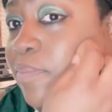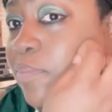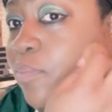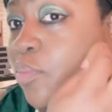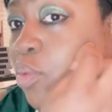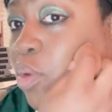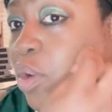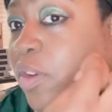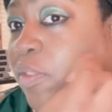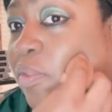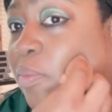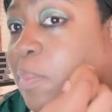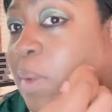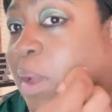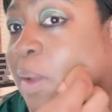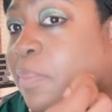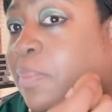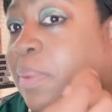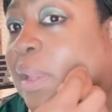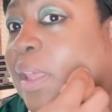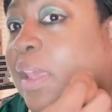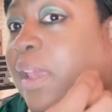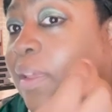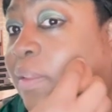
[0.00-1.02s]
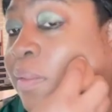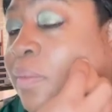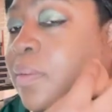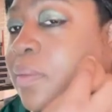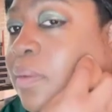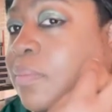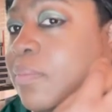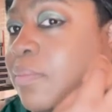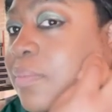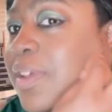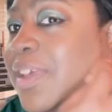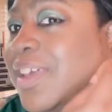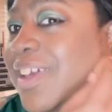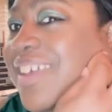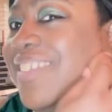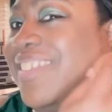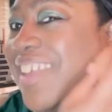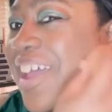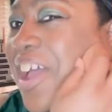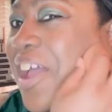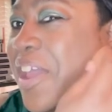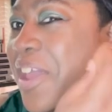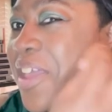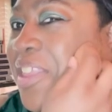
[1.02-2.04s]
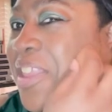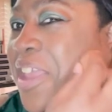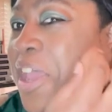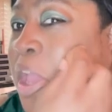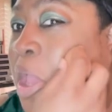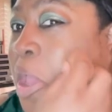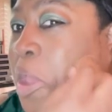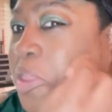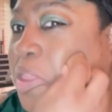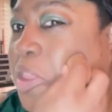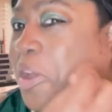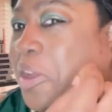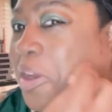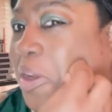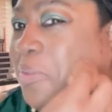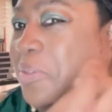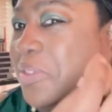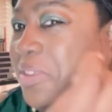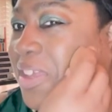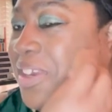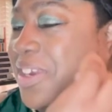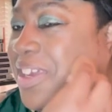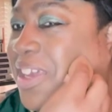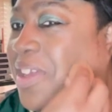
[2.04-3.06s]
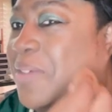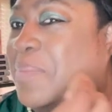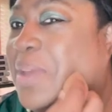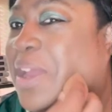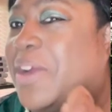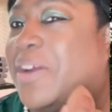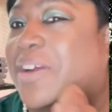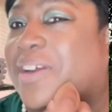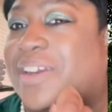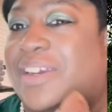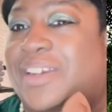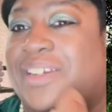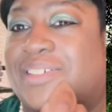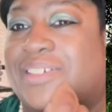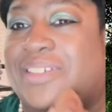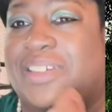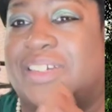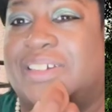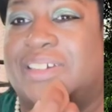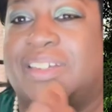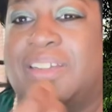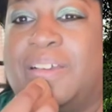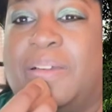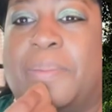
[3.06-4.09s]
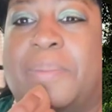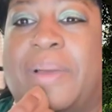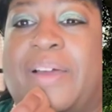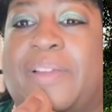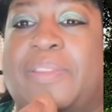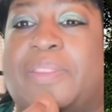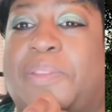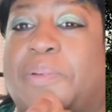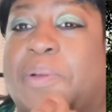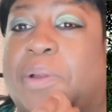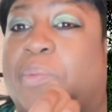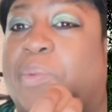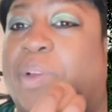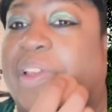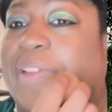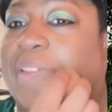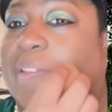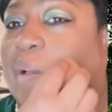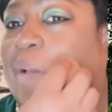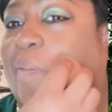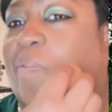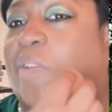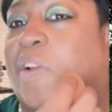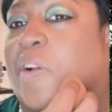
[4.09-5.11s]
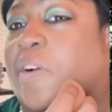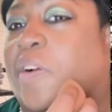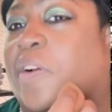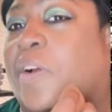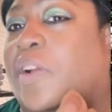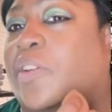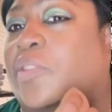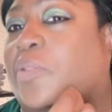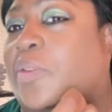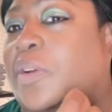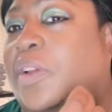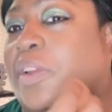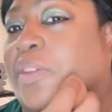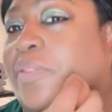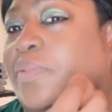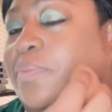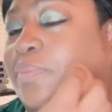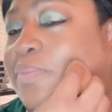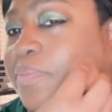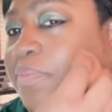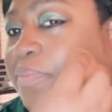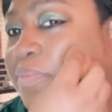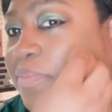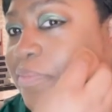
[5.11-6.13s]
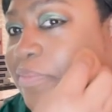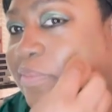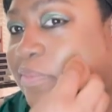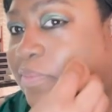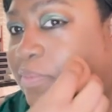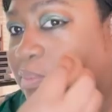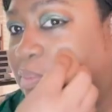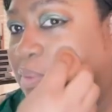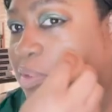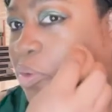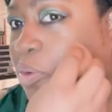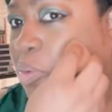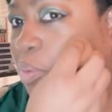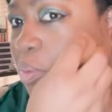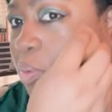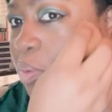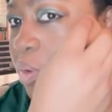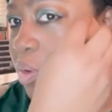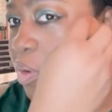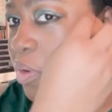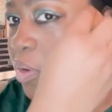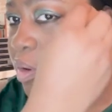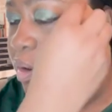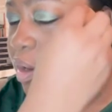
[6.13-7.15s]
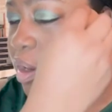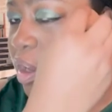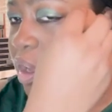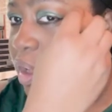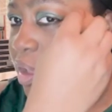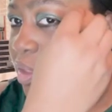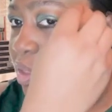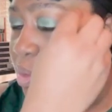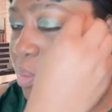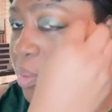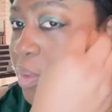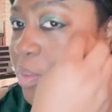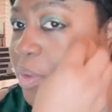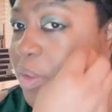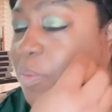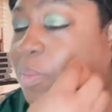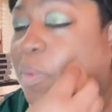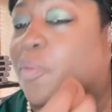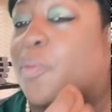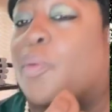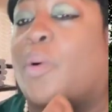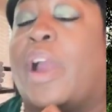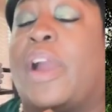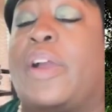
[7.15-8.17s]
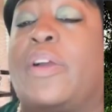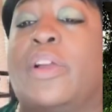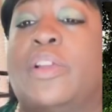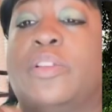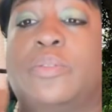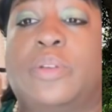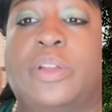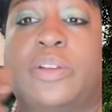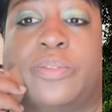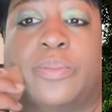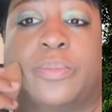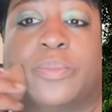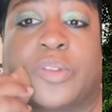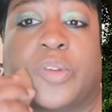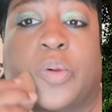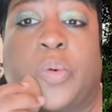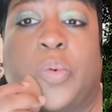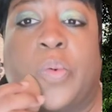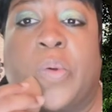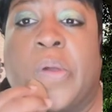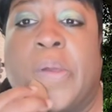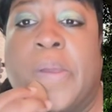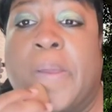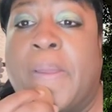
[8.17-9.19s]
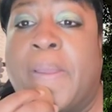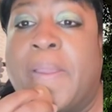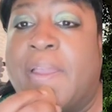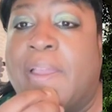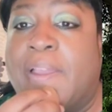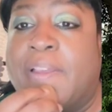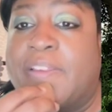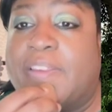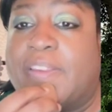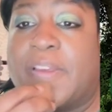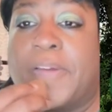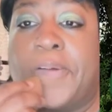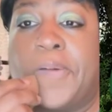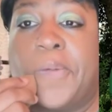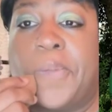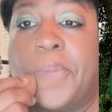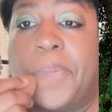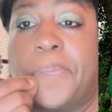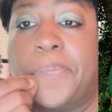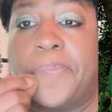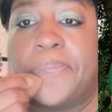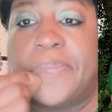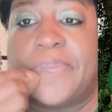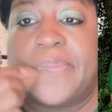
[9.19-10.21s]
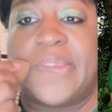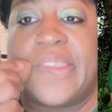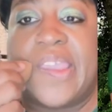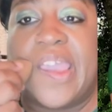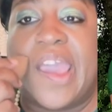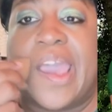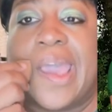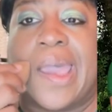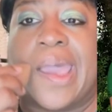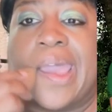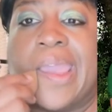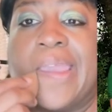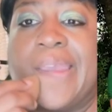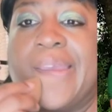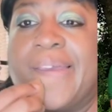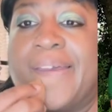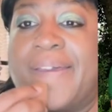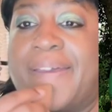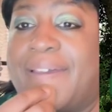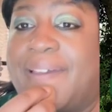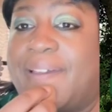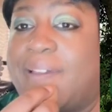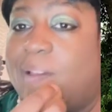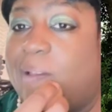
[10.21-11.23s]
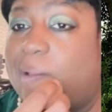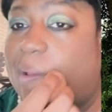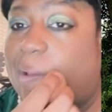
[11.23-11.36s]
one of my plans, because I thought I was going to get married about 3 weeks after I graduated from school, or 3 weeks before I graduated from school. So yeah, I